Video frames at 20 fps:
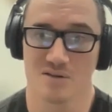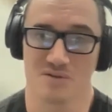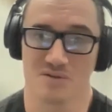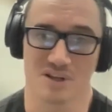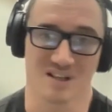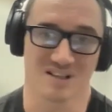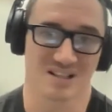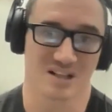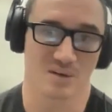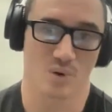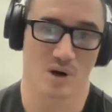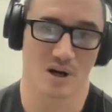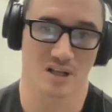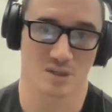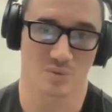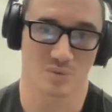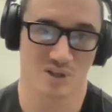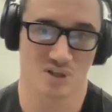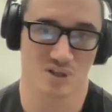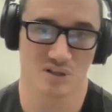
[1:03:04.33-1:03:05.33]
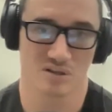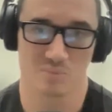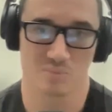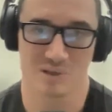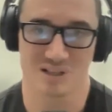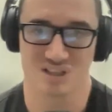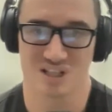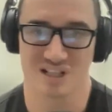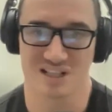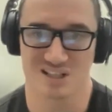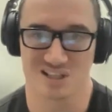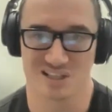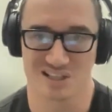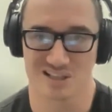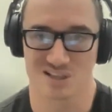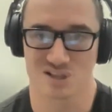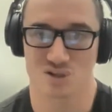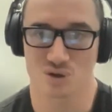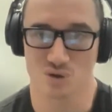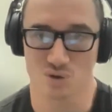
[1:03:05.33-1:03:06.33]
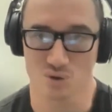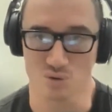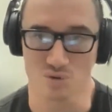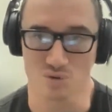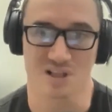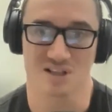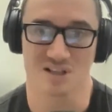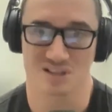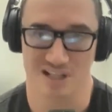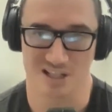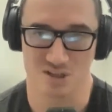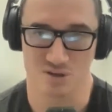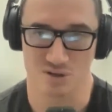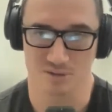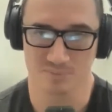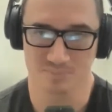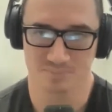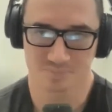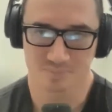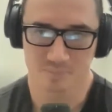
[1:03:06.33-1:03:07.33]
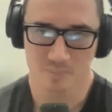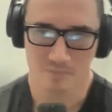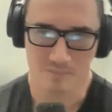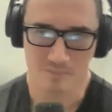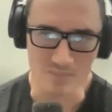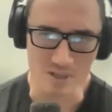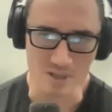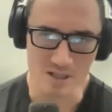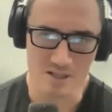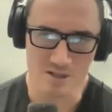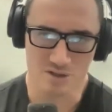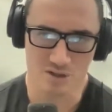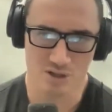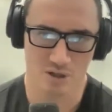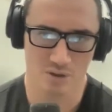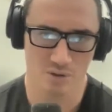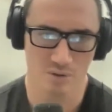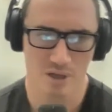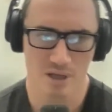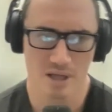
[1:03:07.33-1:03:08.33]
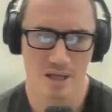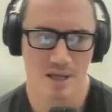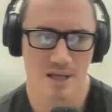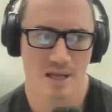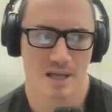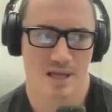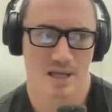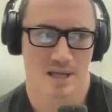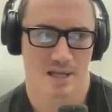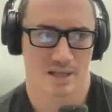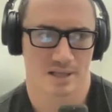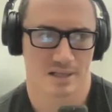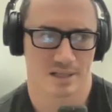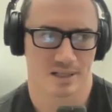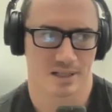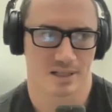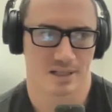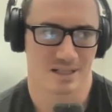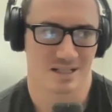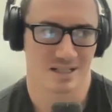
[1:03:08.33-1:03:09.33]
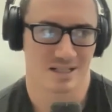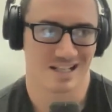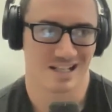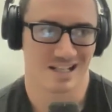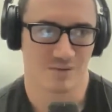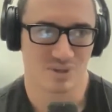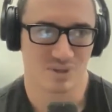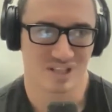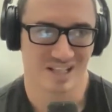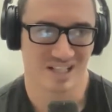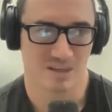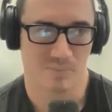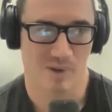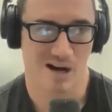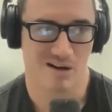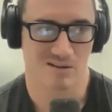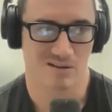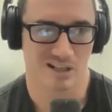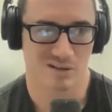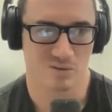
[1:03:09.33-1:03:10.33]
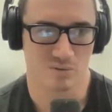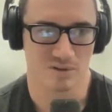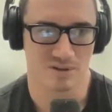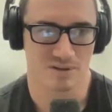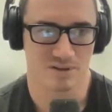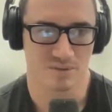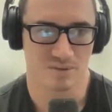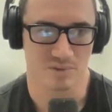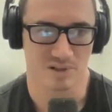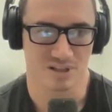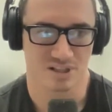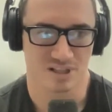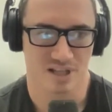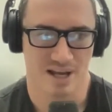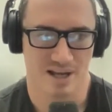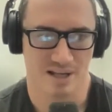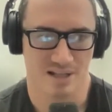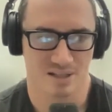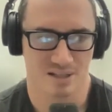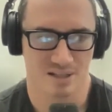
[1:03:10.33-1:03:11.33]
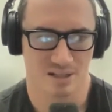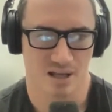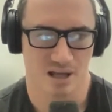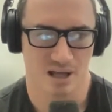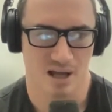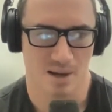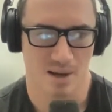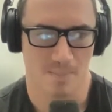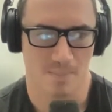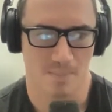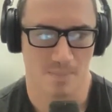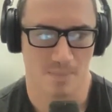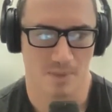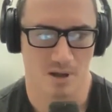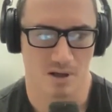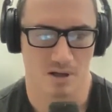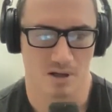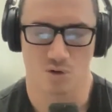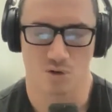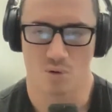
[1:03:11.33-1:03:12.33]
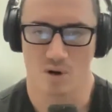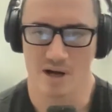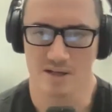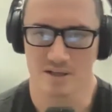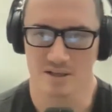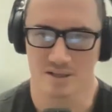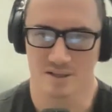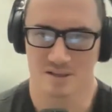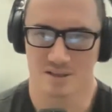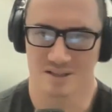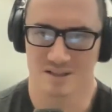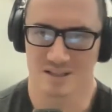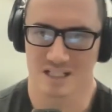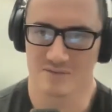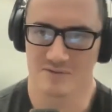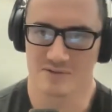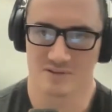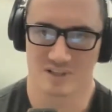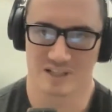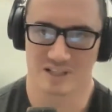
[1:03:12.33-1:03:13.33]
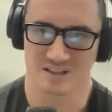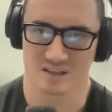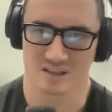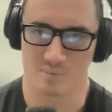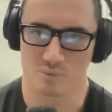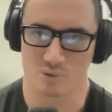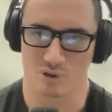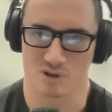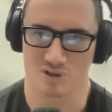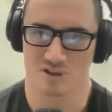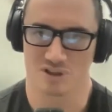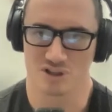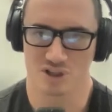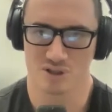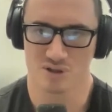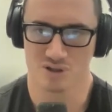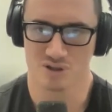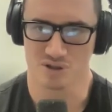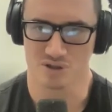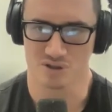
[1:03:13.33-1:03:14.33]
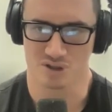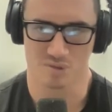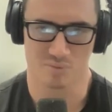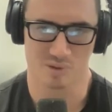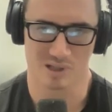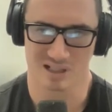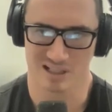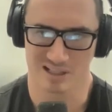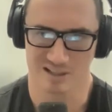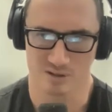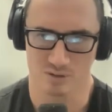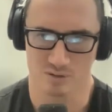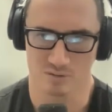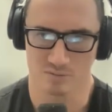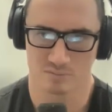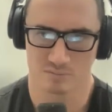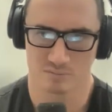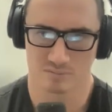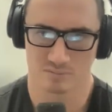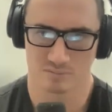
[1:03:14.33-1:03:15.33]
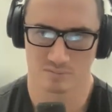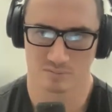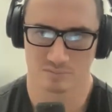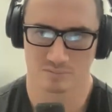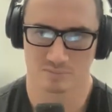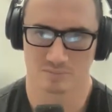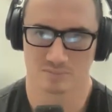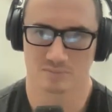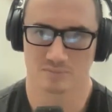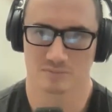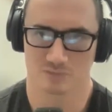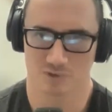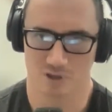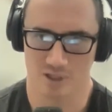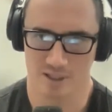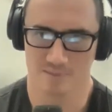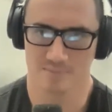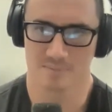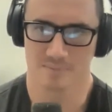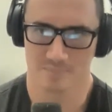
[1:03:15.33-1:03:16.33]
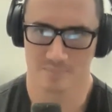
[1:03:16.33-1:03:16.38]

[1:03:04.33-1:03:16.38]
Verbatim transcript: These are the ones we shouldn't be teaching in schools, etc. So if we take a parallel with sex, Aquinas didn't even think that prostitution should be illegal, right?